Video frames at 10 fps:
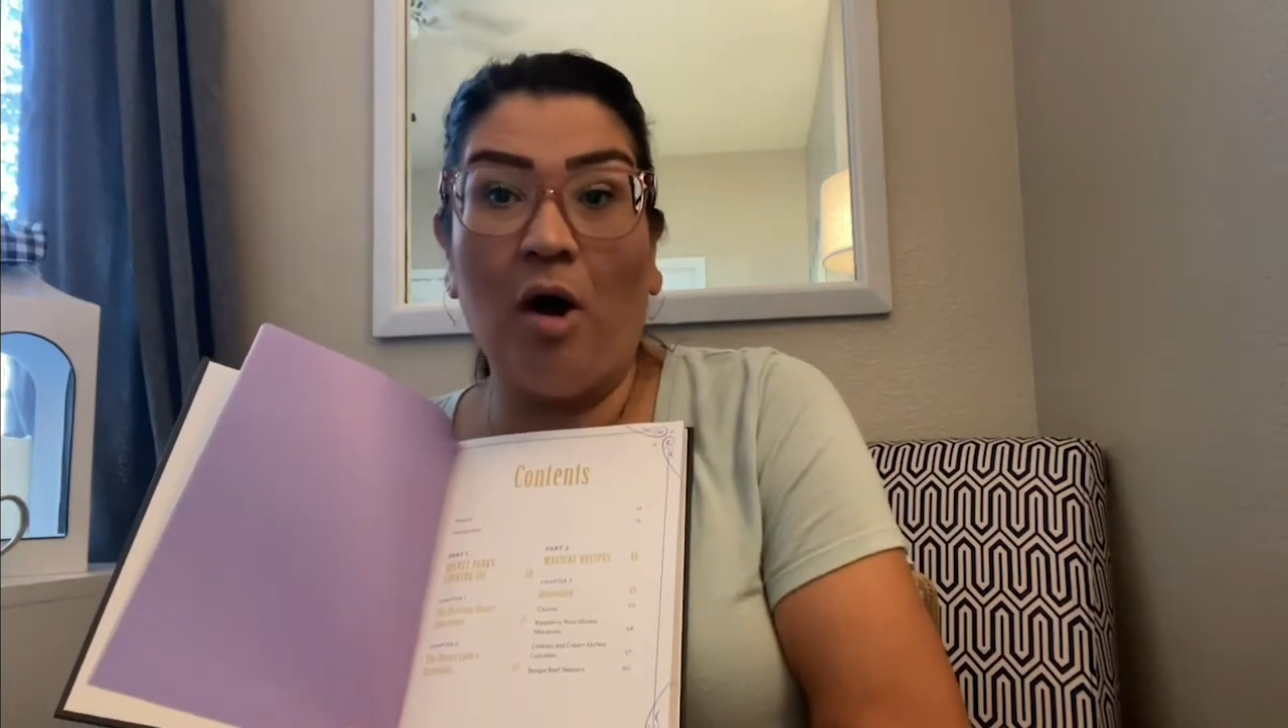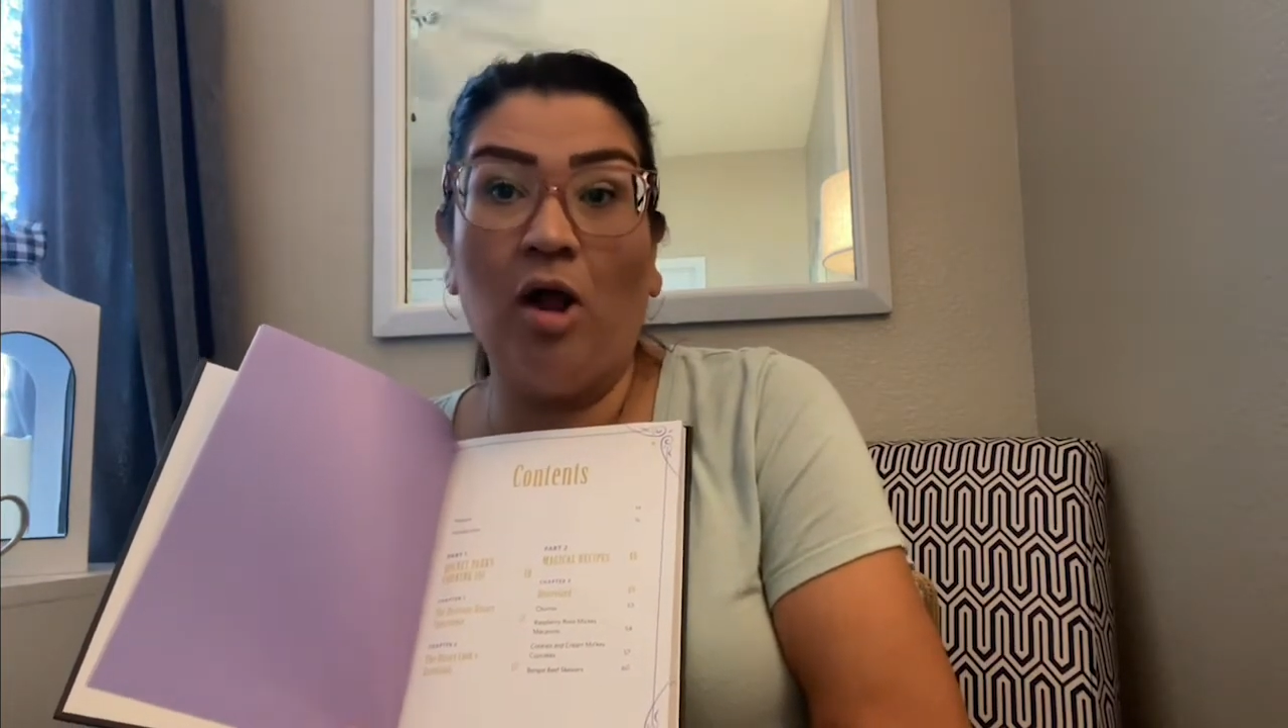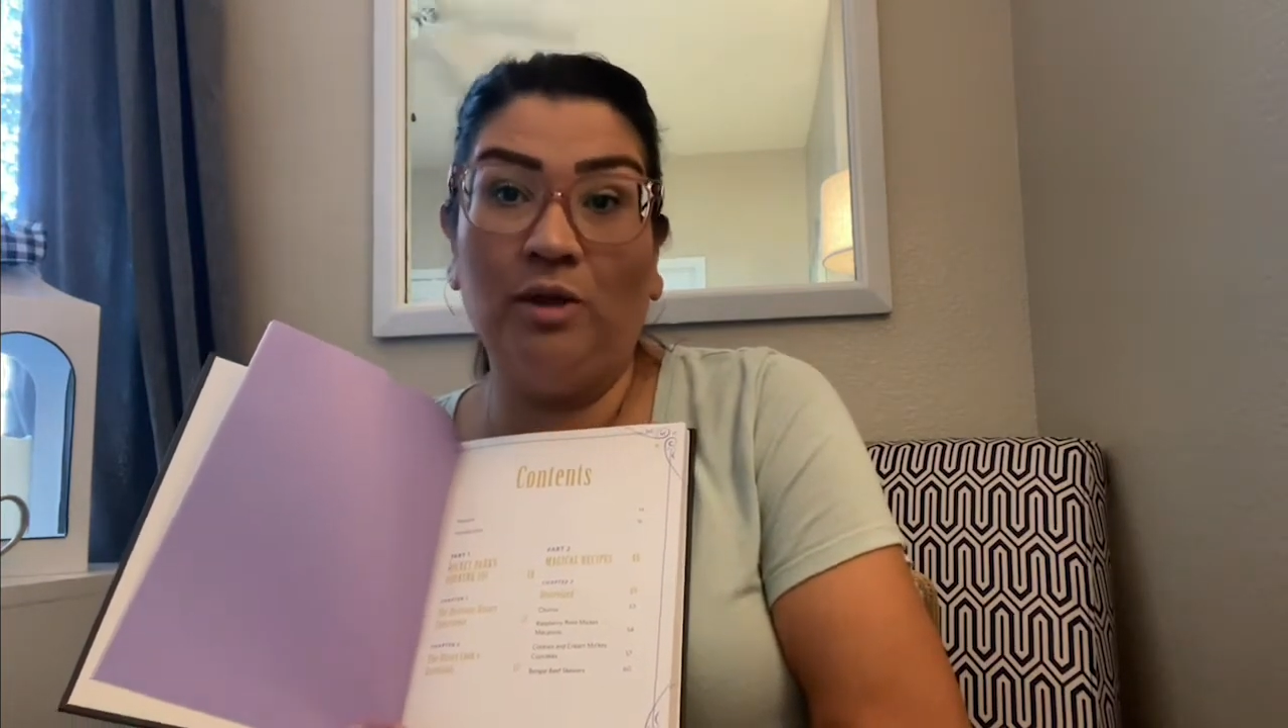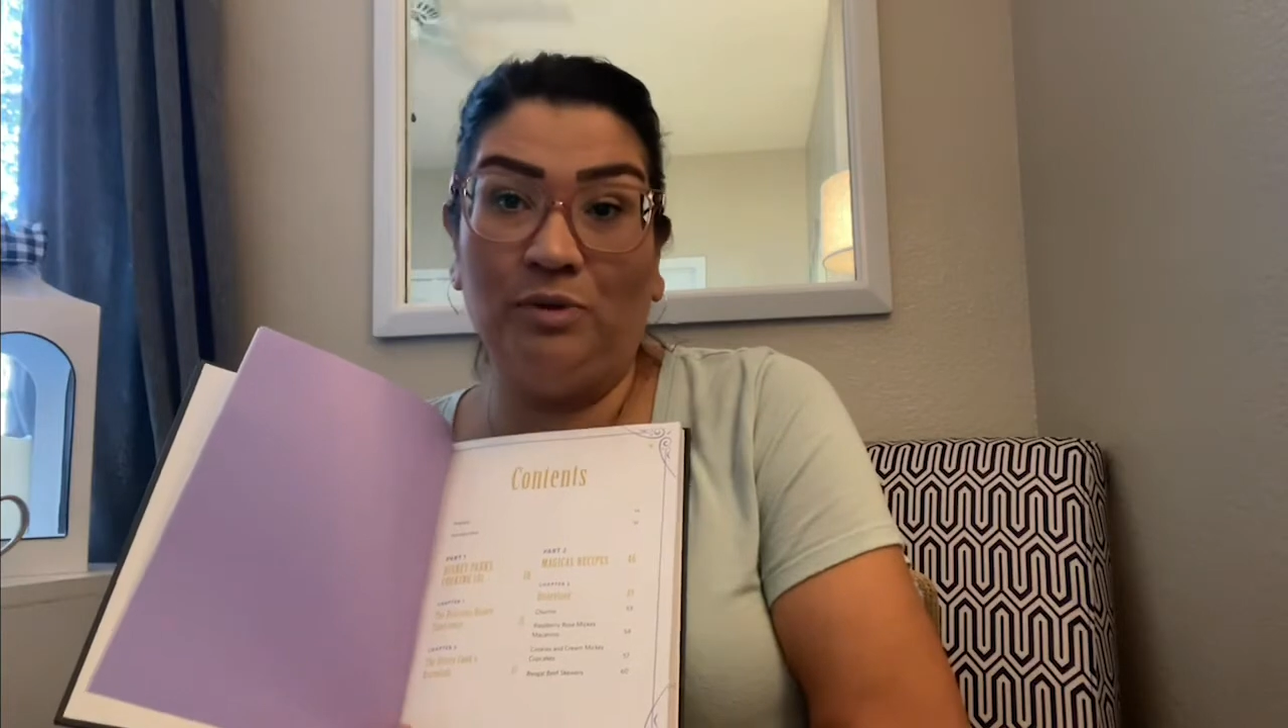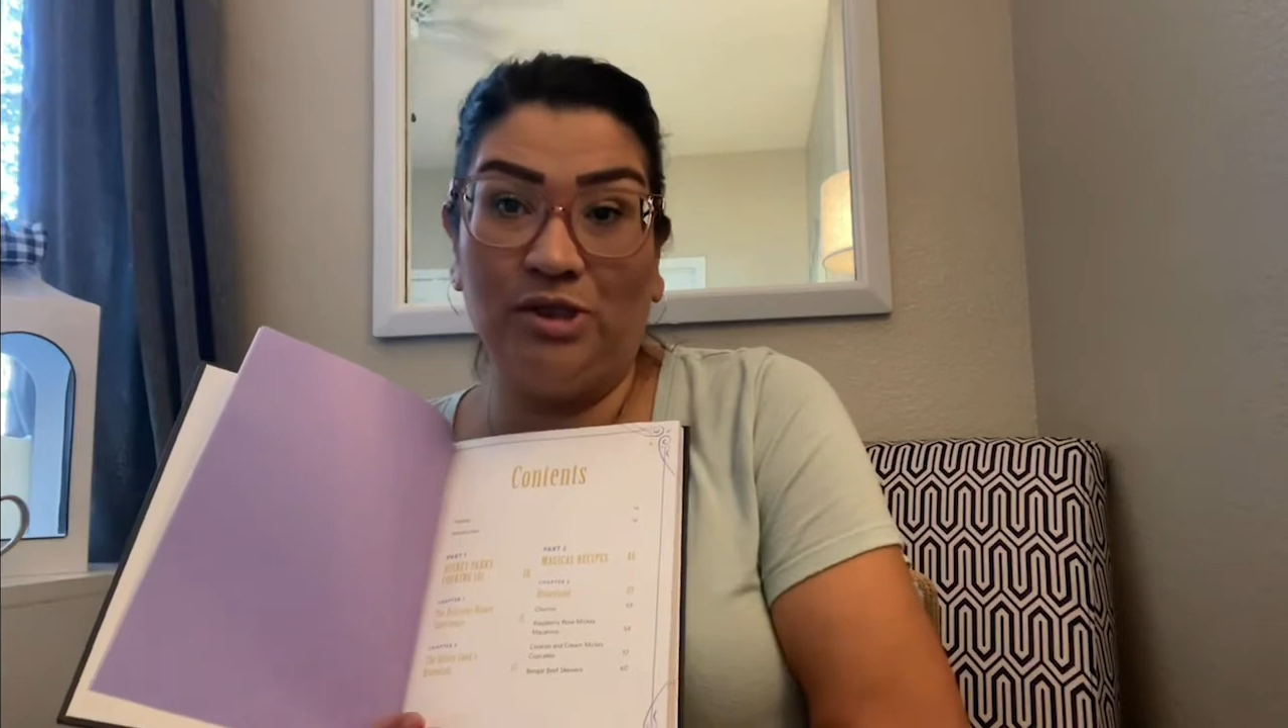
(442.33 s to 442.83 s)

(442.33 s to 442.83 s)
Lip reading: Hollywood